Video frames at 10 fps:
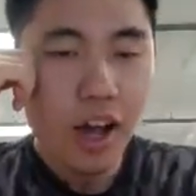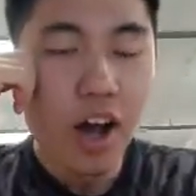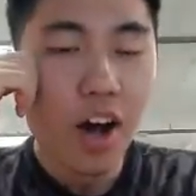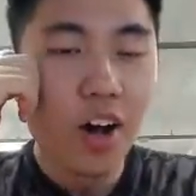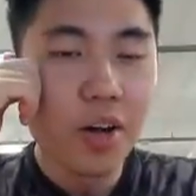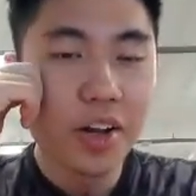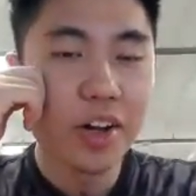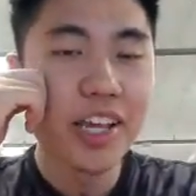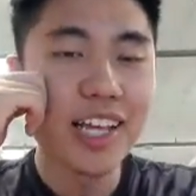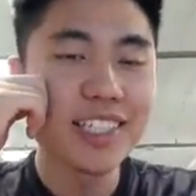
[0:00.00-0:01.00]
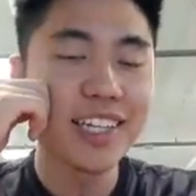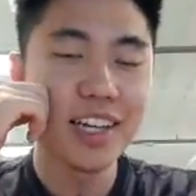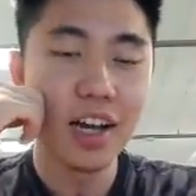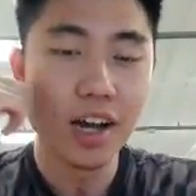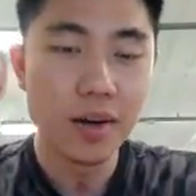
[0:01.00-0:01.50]
Oh, oh, you're guessing.
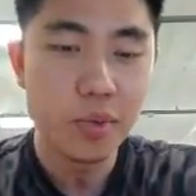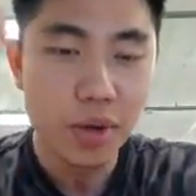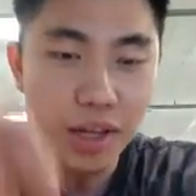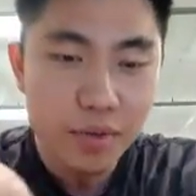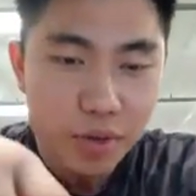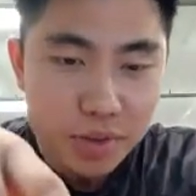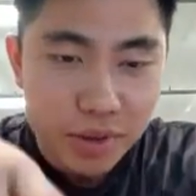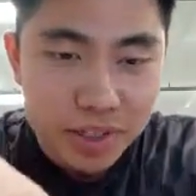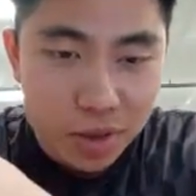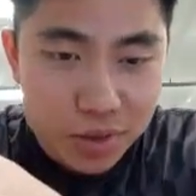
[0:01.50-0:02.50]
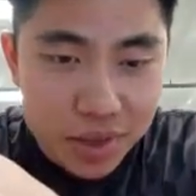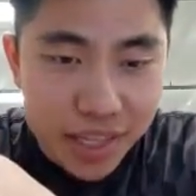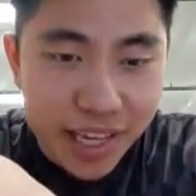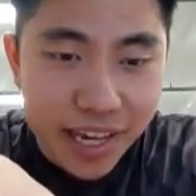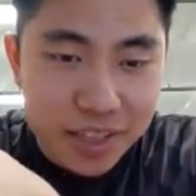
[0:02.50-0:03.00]
Uh, well, first of all, it starts with a
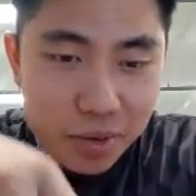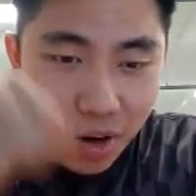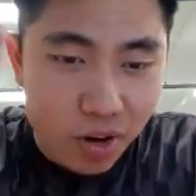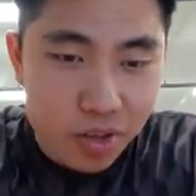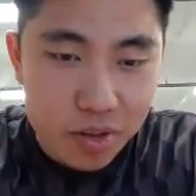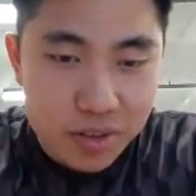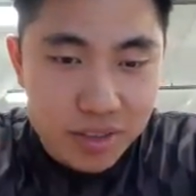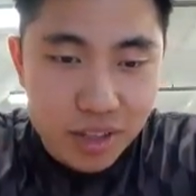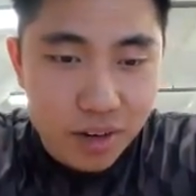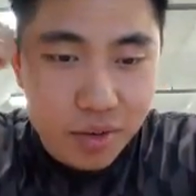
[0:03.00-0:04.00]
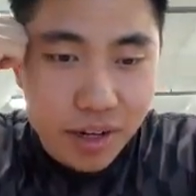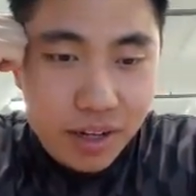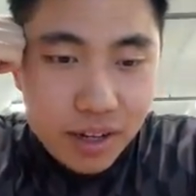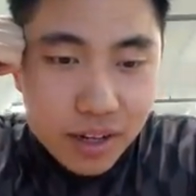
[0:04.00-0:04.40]
K, so Arthur is not right.